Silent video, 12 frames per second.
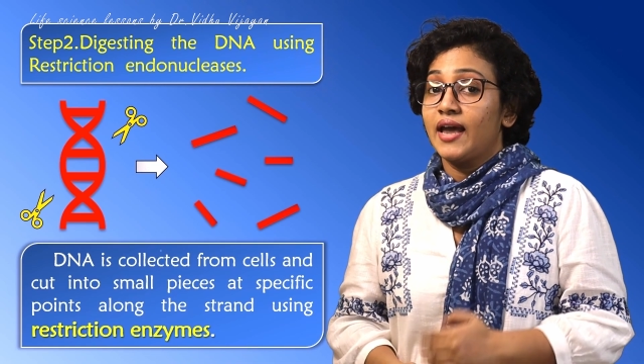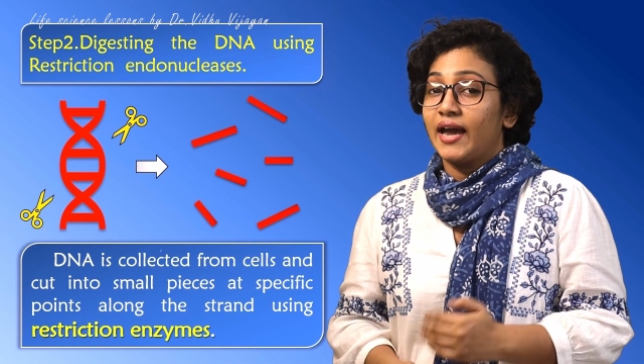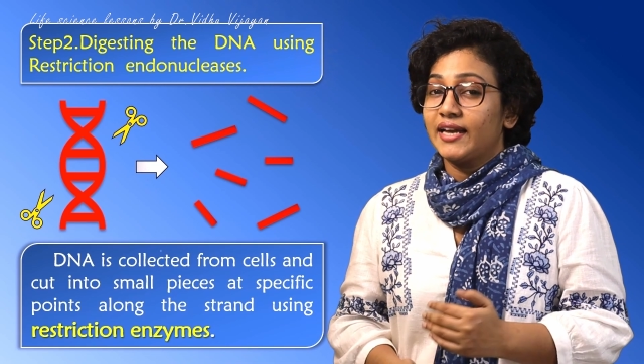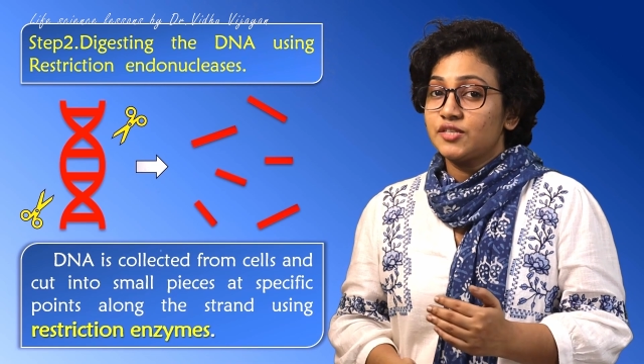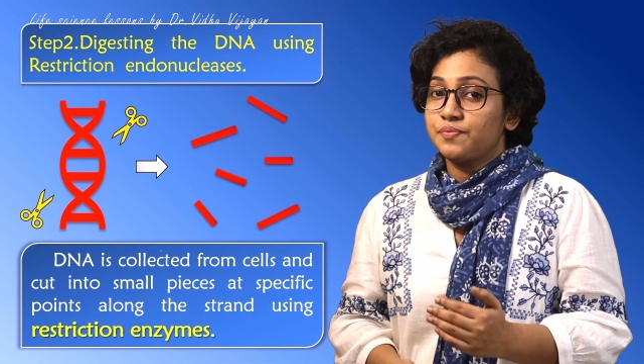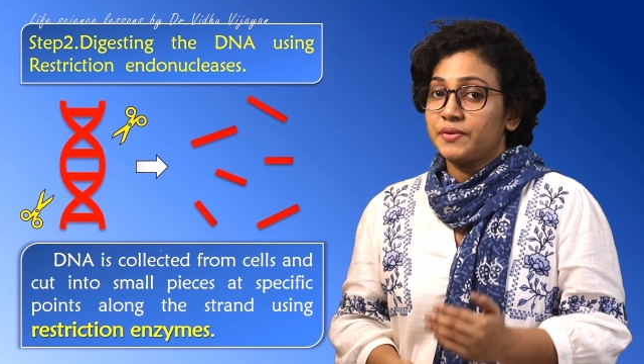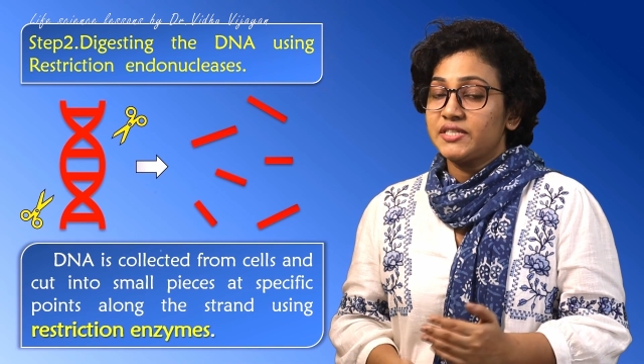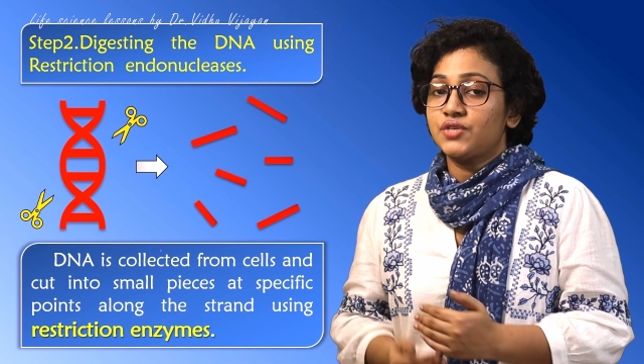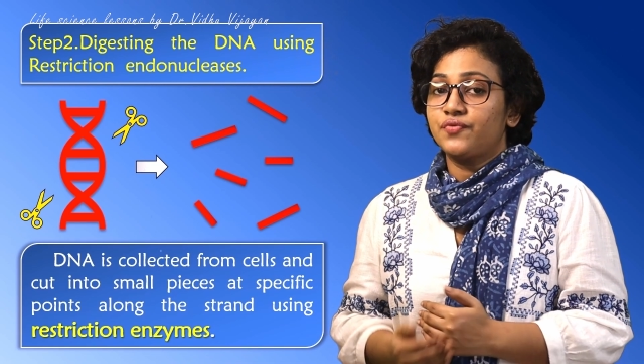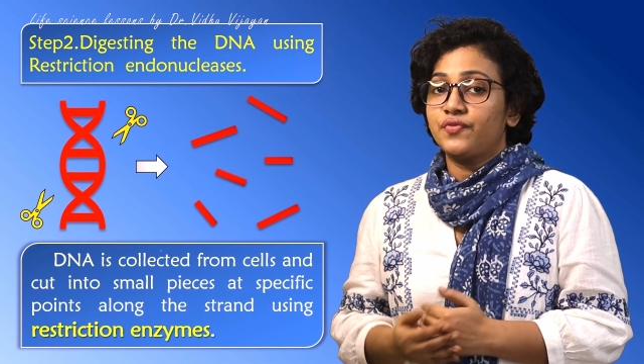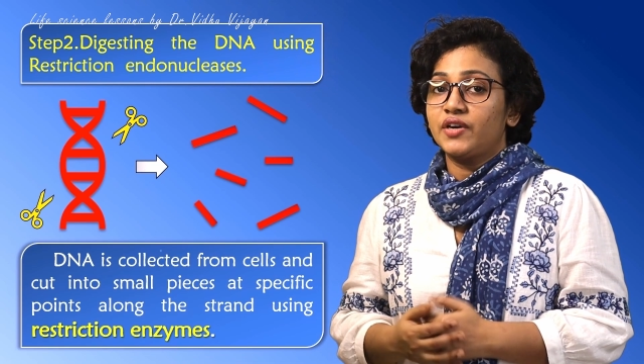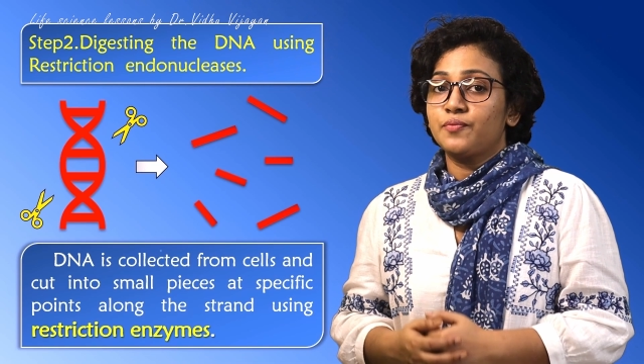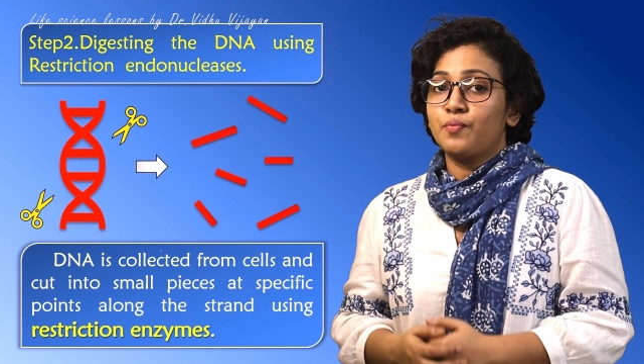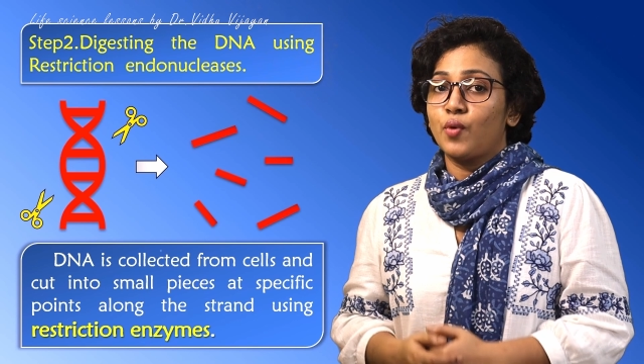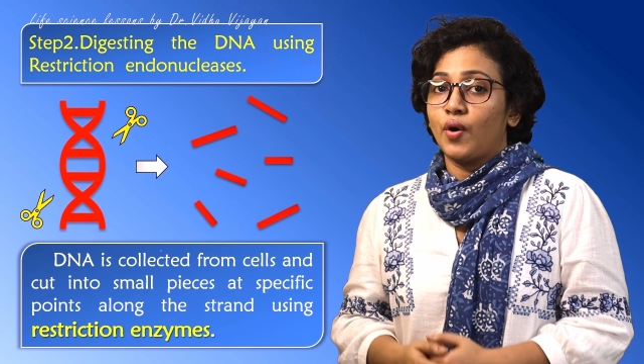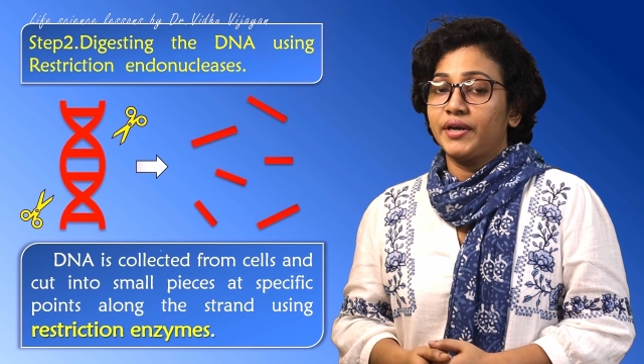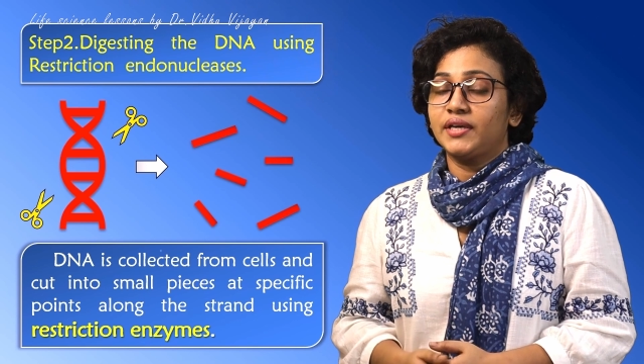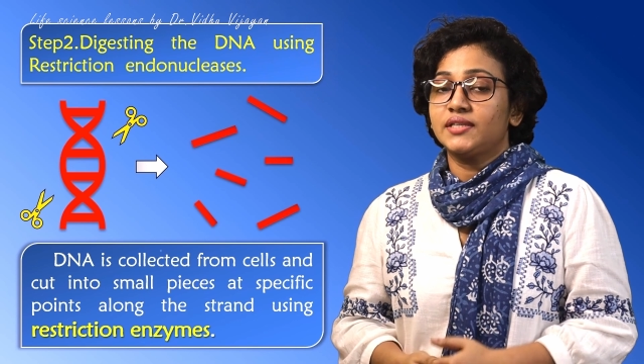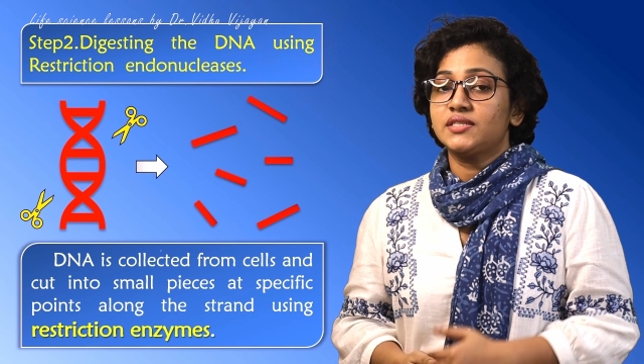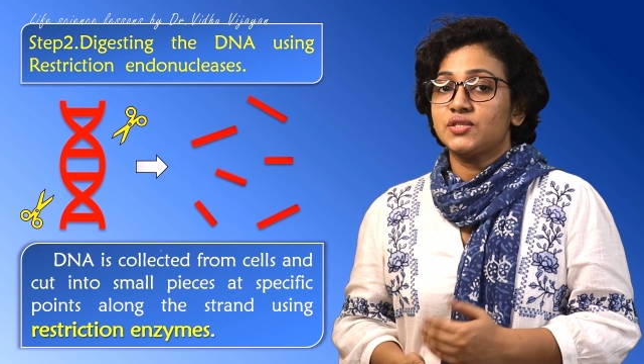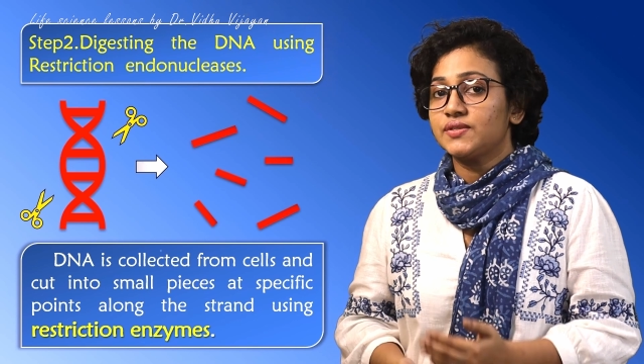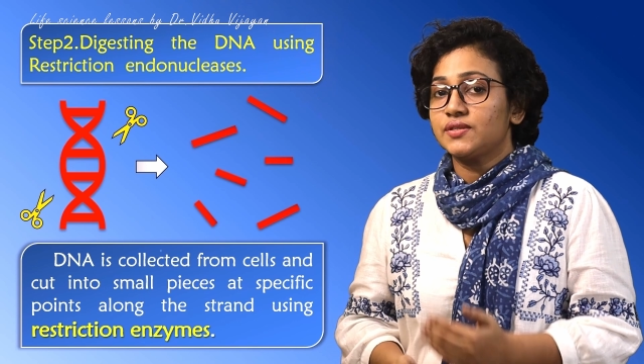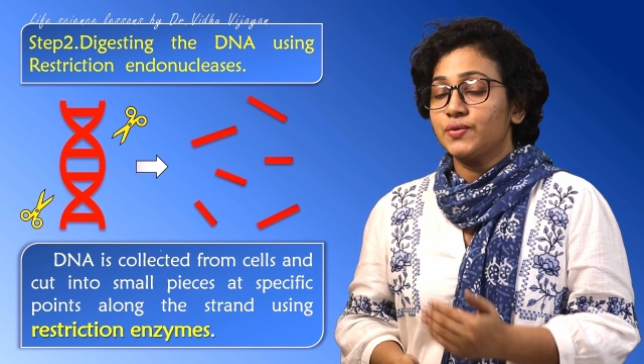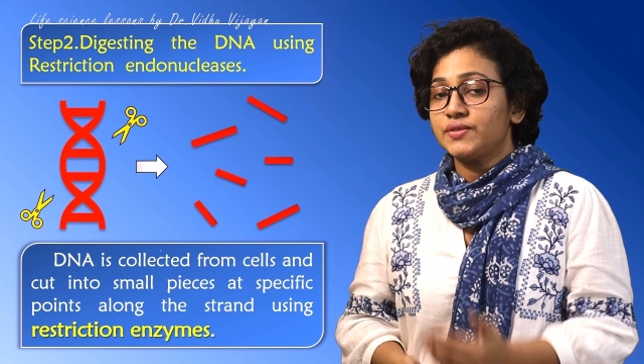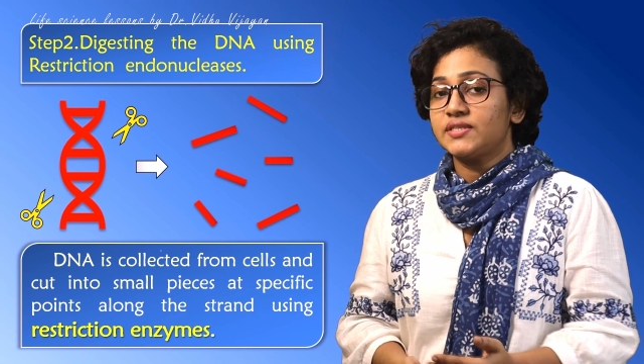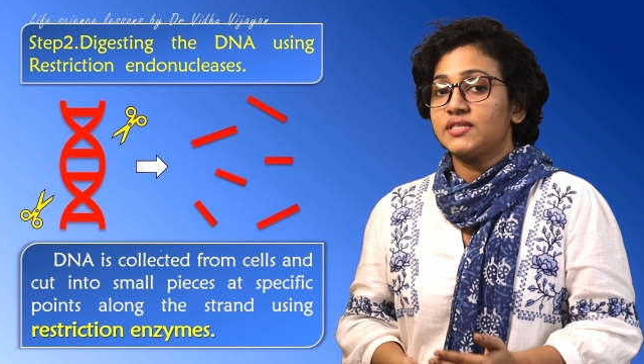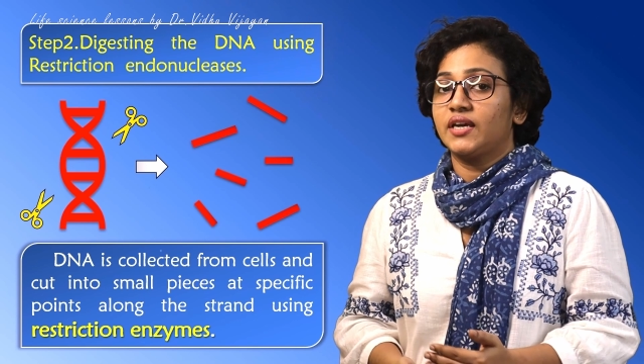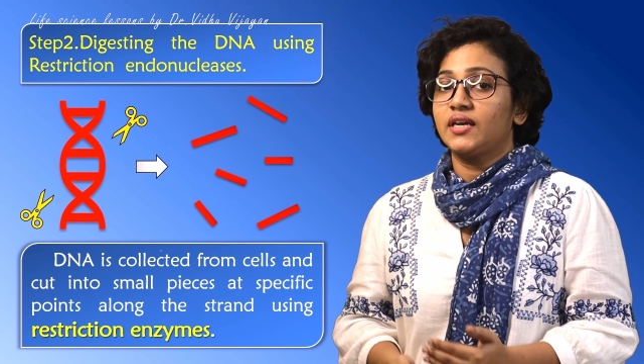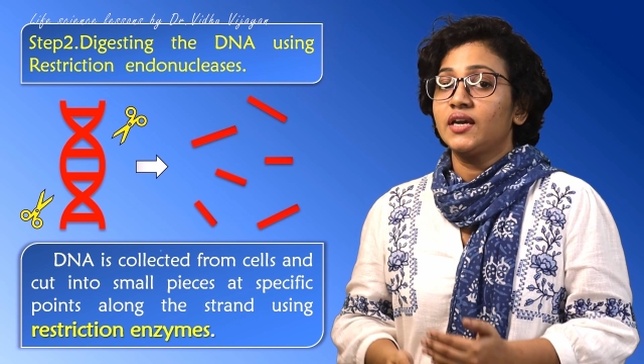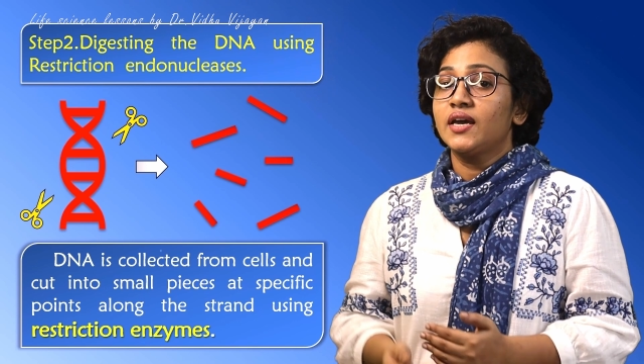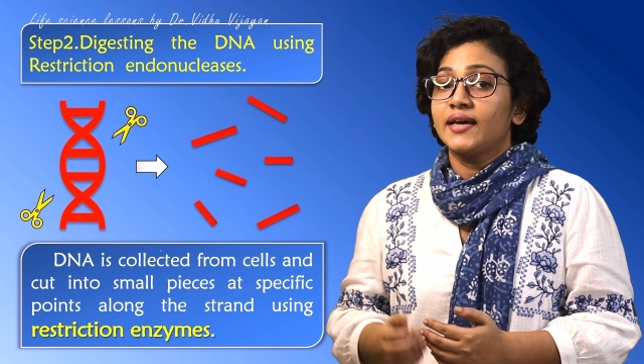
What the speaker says: at specific points using